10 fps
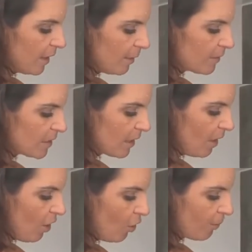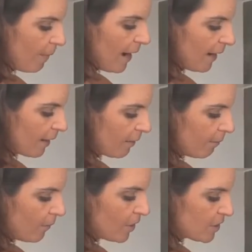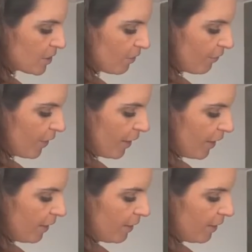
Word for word: I'm just going to hold back most of the